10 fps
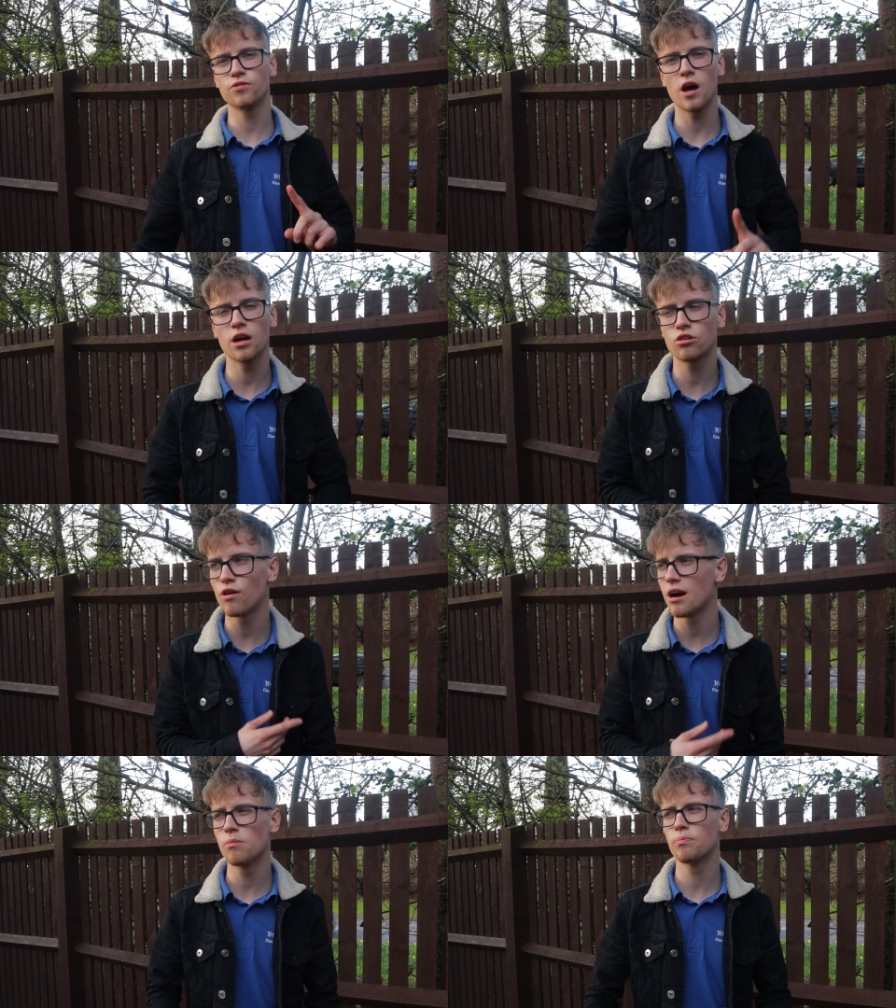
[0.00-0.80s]
uh,
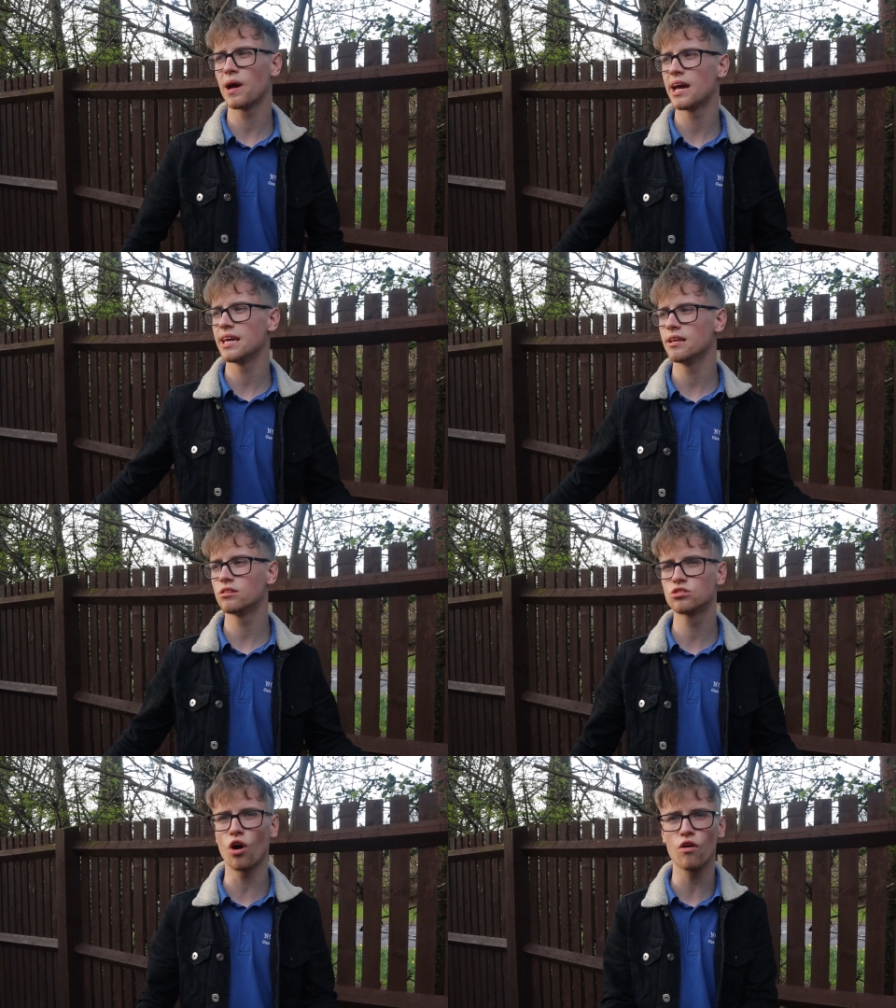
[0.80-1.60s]
ground bait,
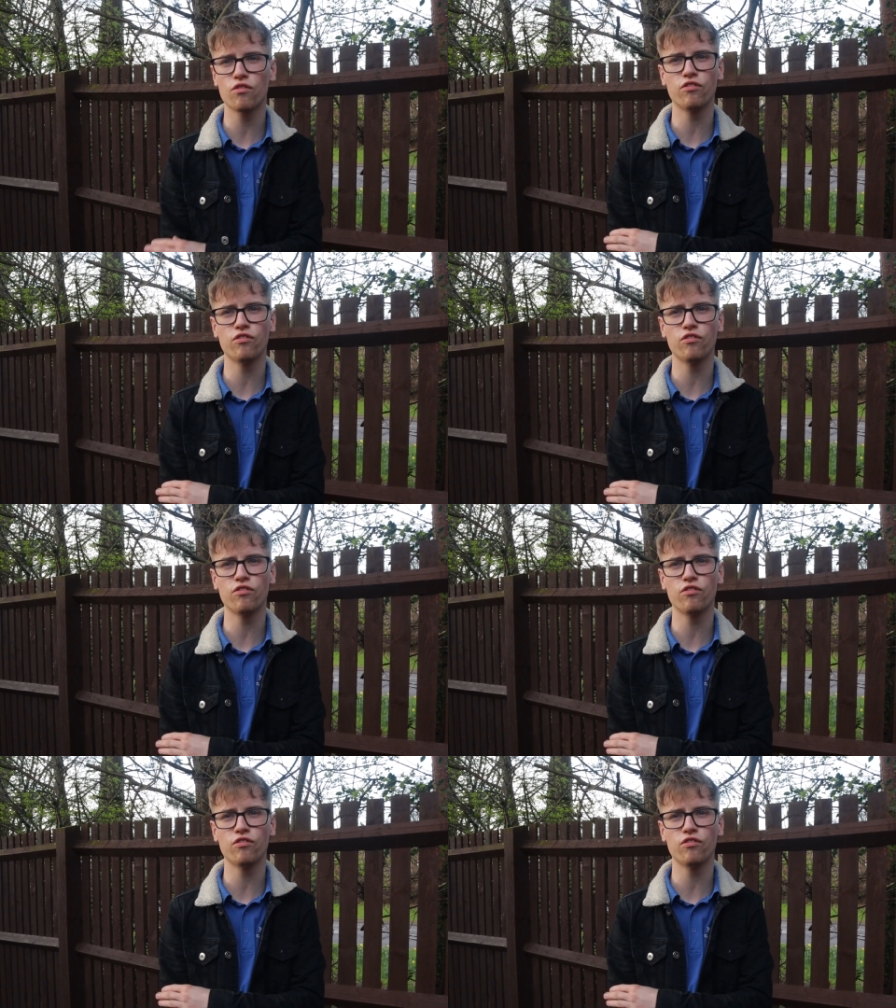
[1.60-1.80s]
dog